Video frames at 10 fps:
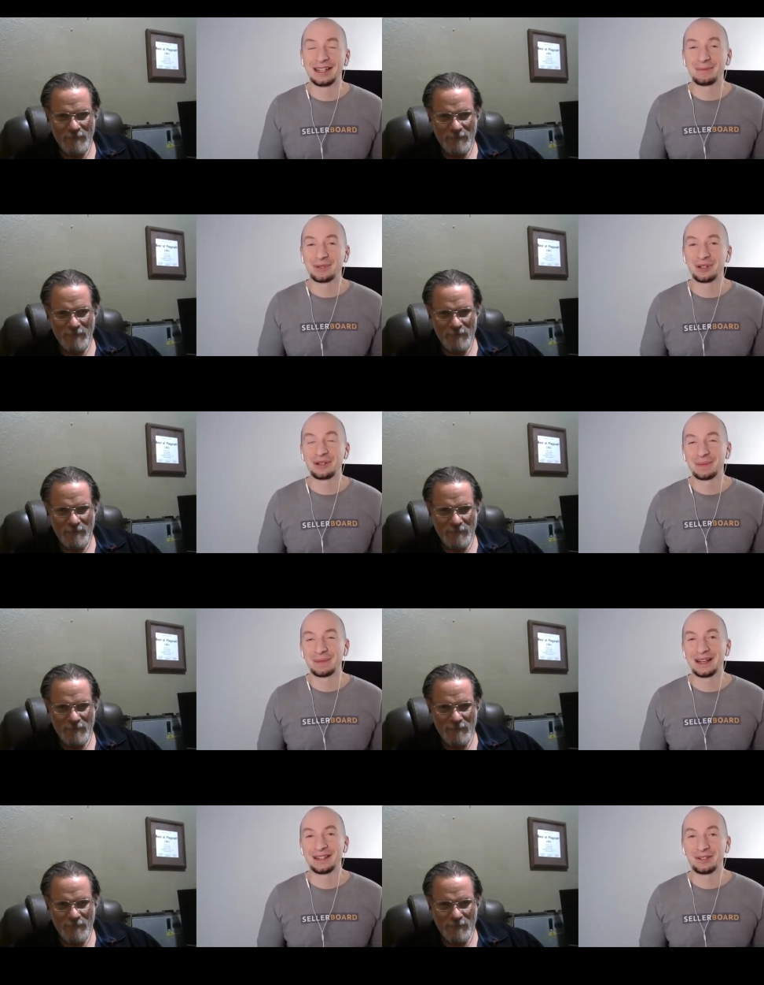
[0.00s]
Speaker 1: I'm joined
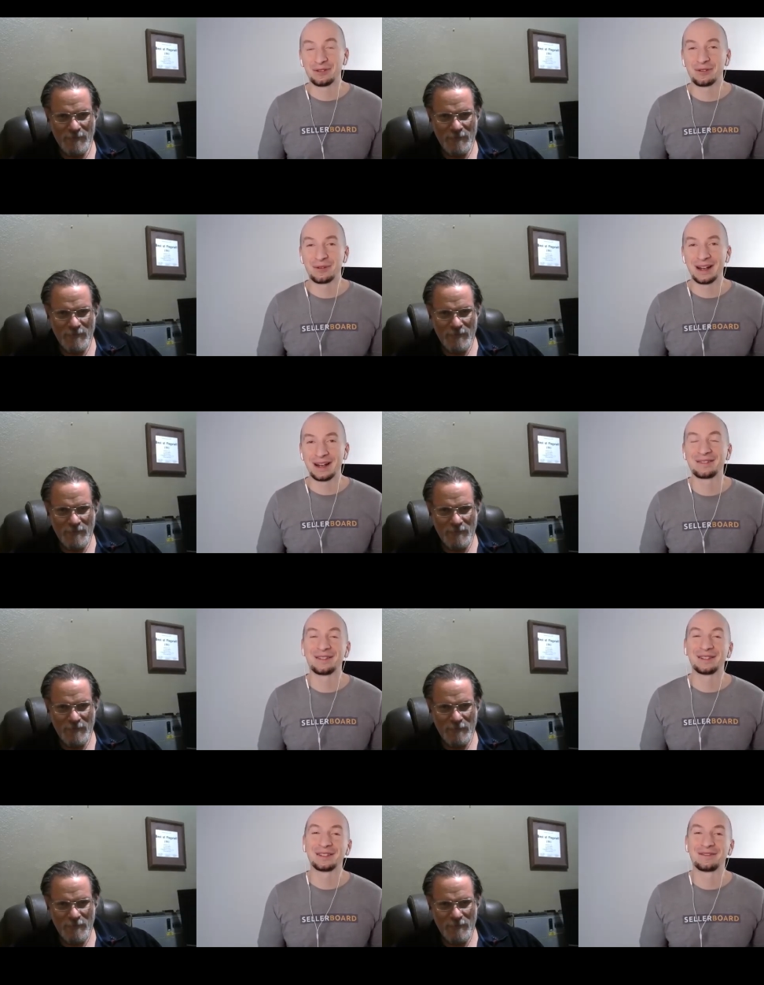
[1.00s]
by Joe
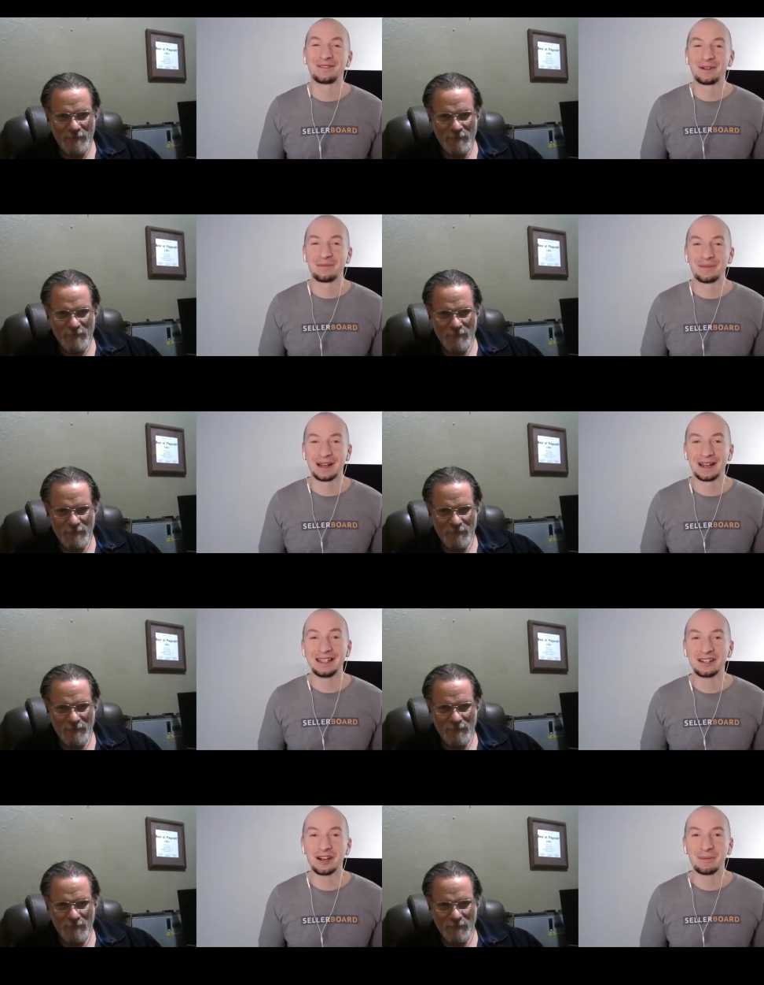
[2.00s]
Reichsfeld from uh,
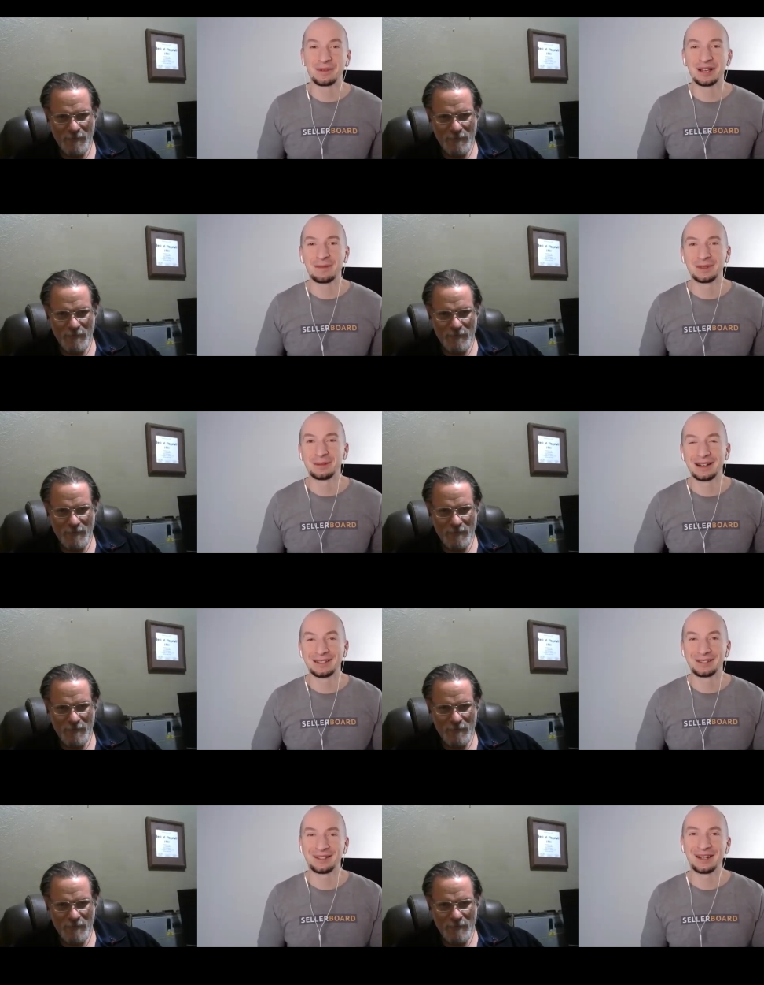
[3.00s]

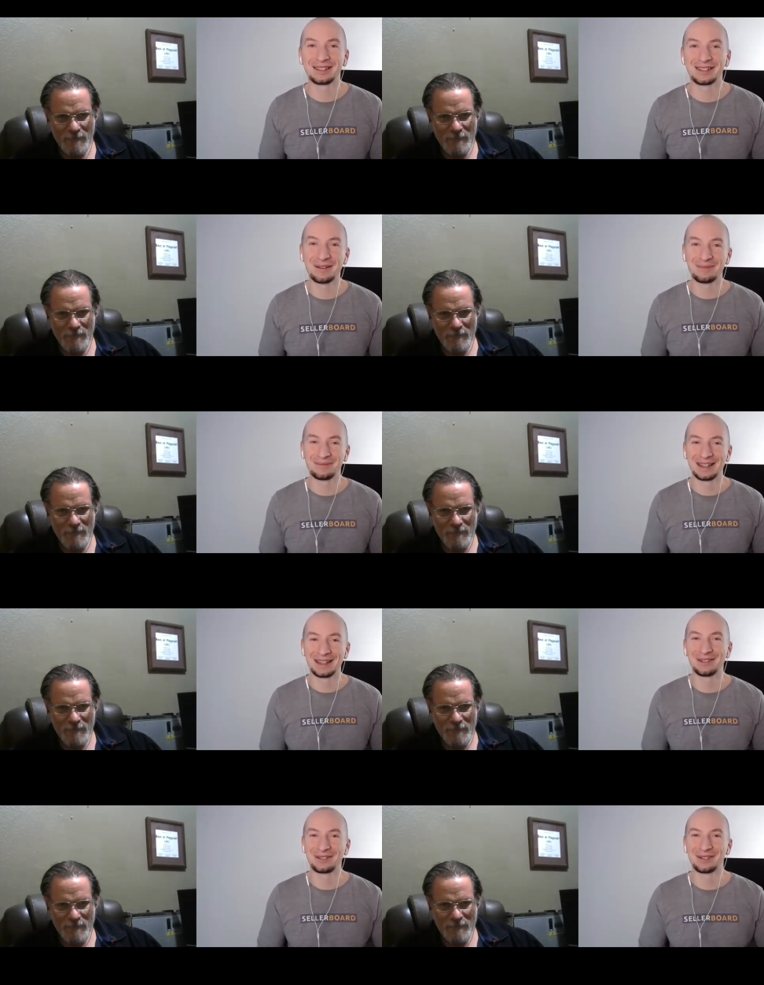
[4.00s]
ecommerceoptimizer.com.
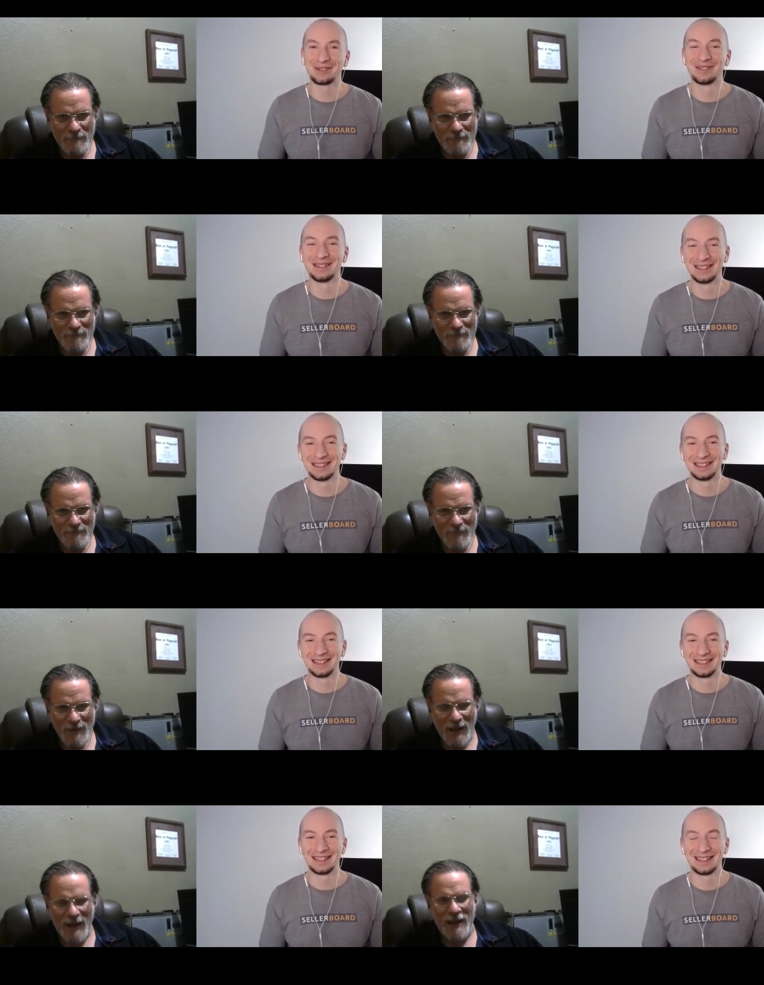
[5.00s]
Hello, Joe.
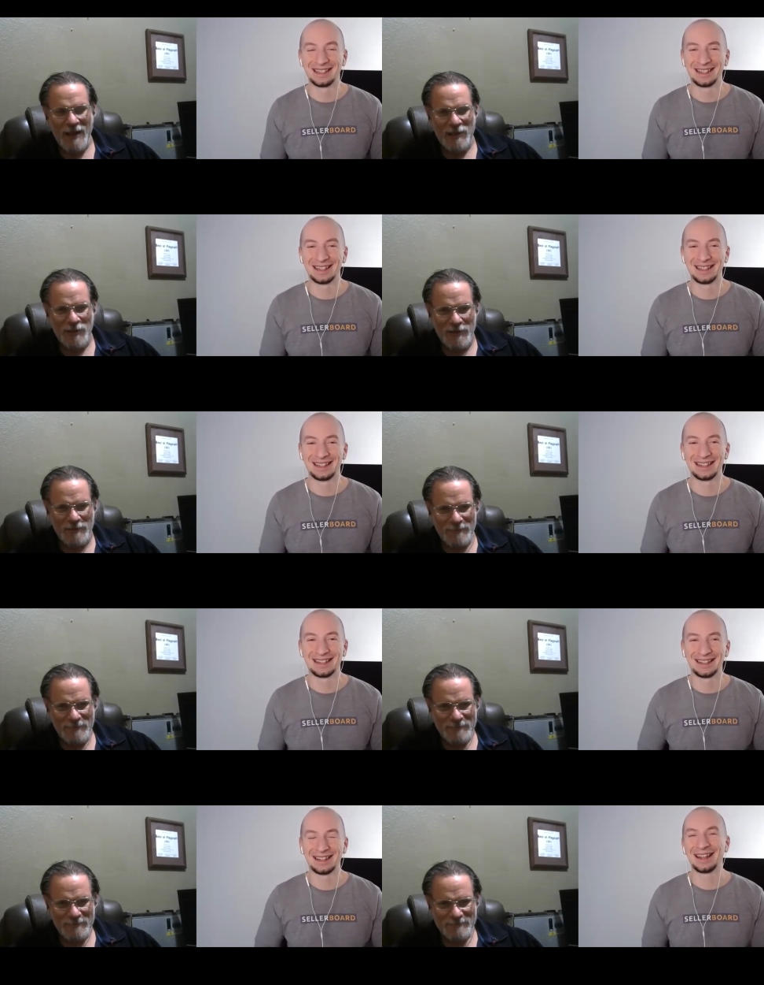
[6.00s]
Speaker 2: Hi, how you doing?
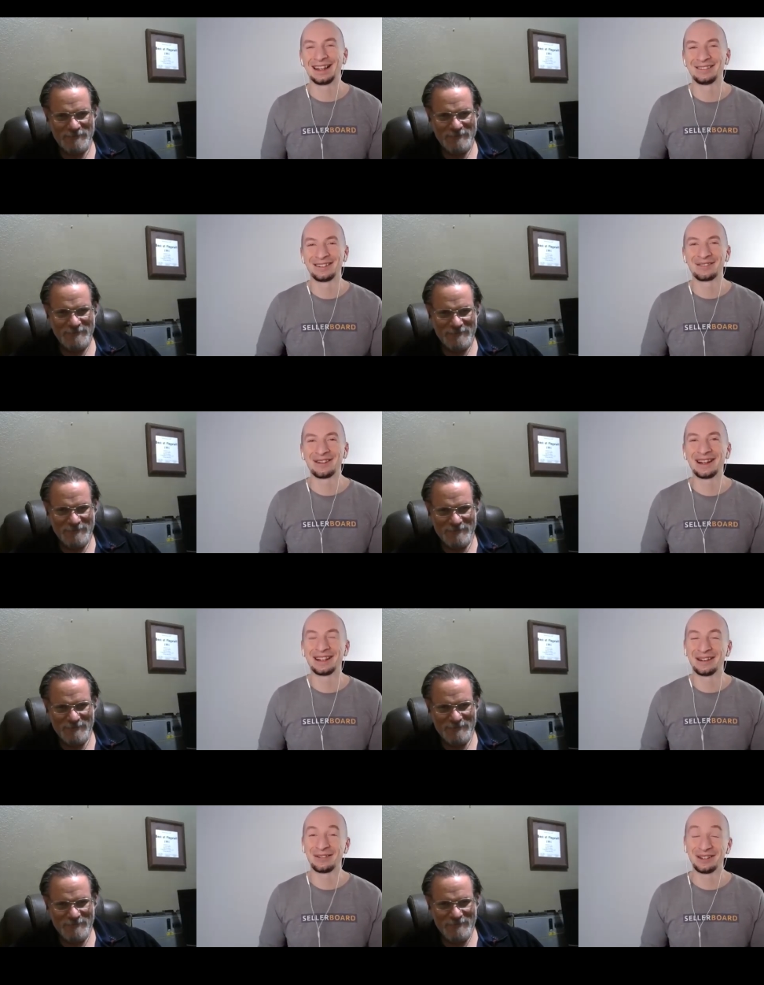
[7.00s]
Speaker 1: I'm doing
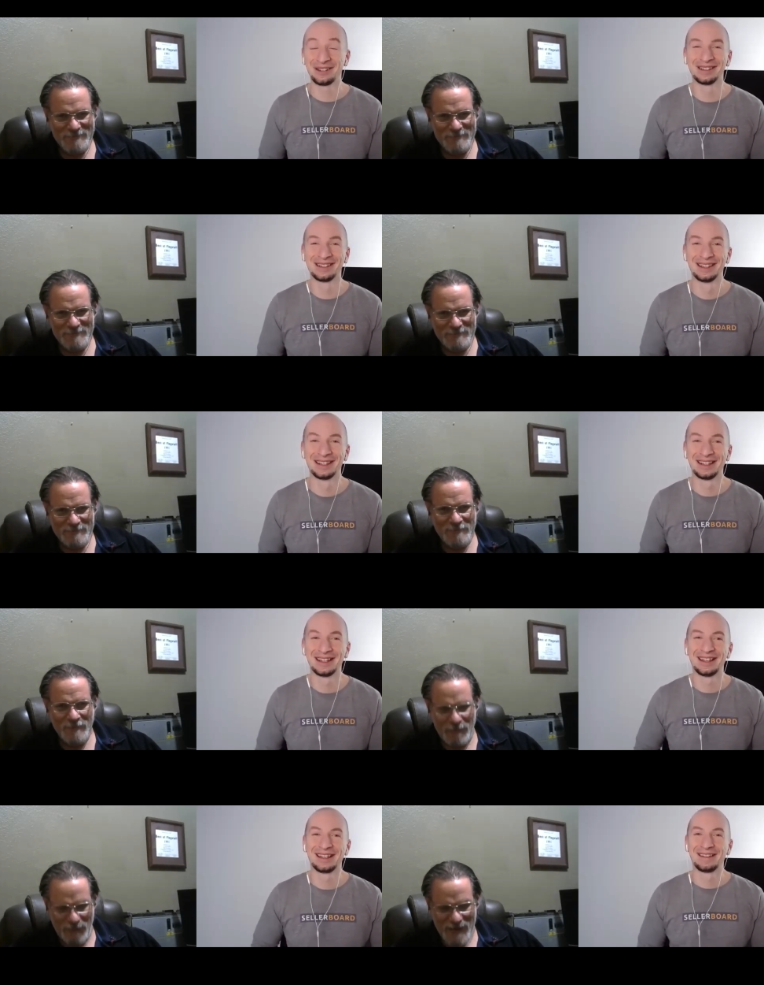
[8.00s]
great. How are you?
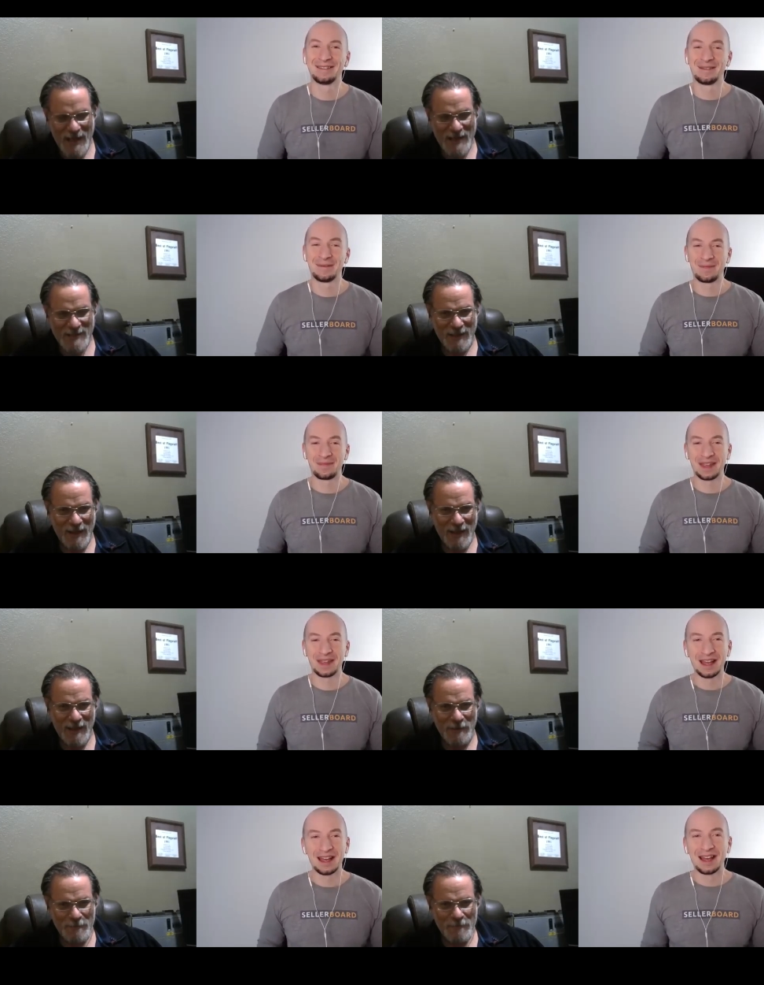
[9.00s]
Speaker 2: Fantastic, thank
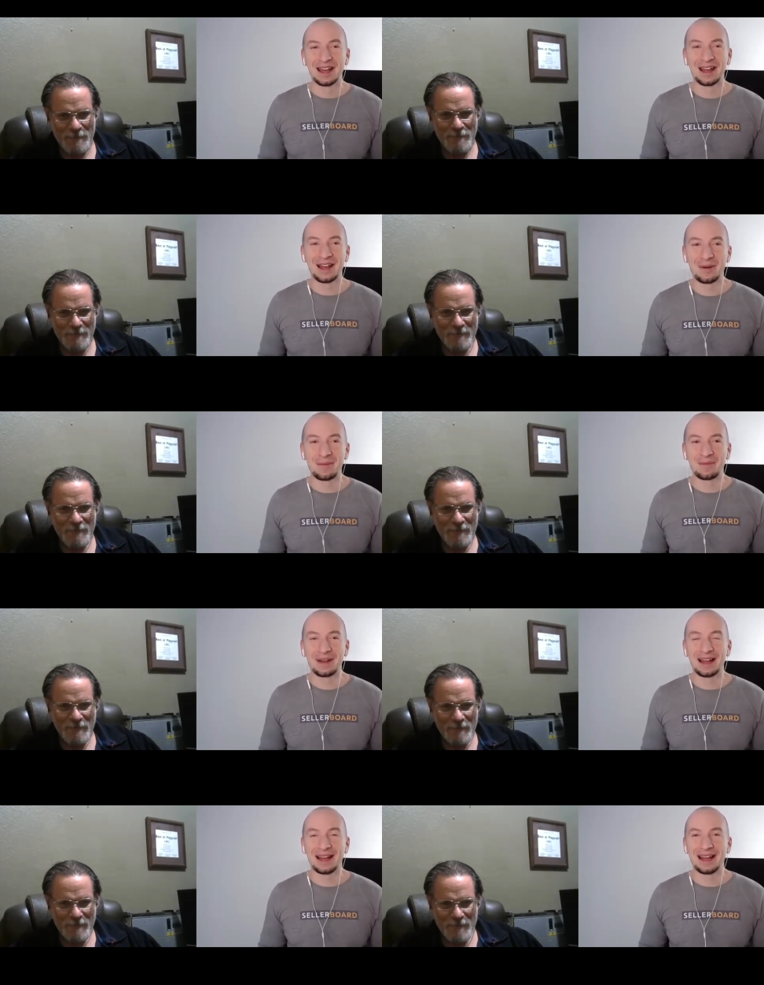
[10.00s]
you.
Speaker 1: Um,
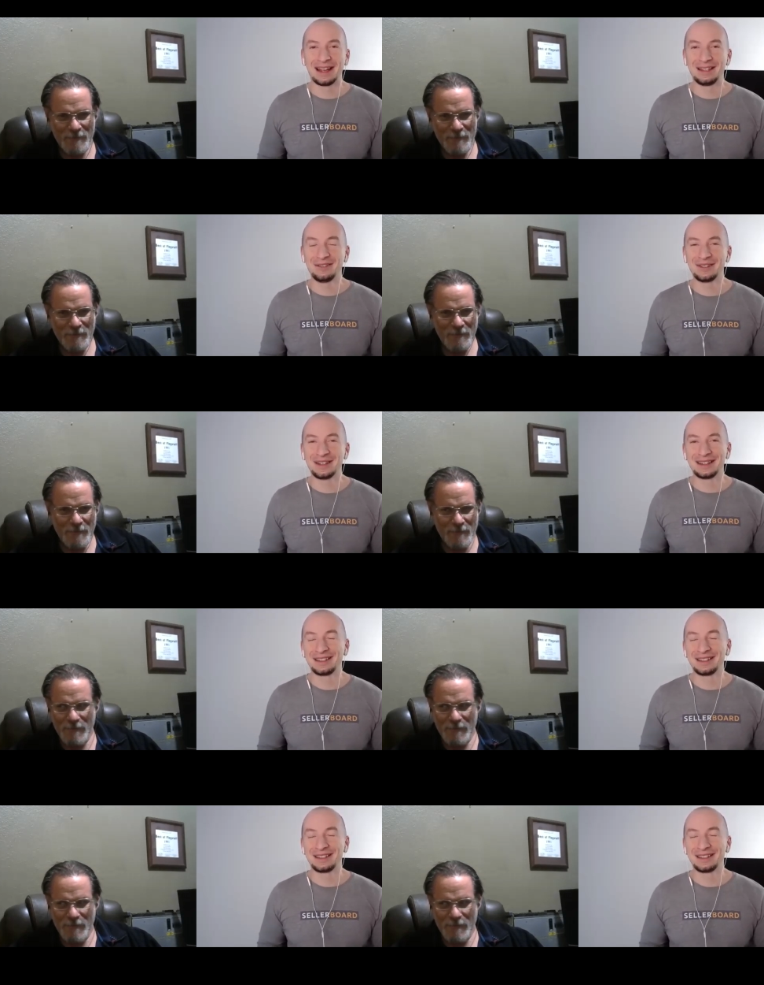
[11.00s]
you uh,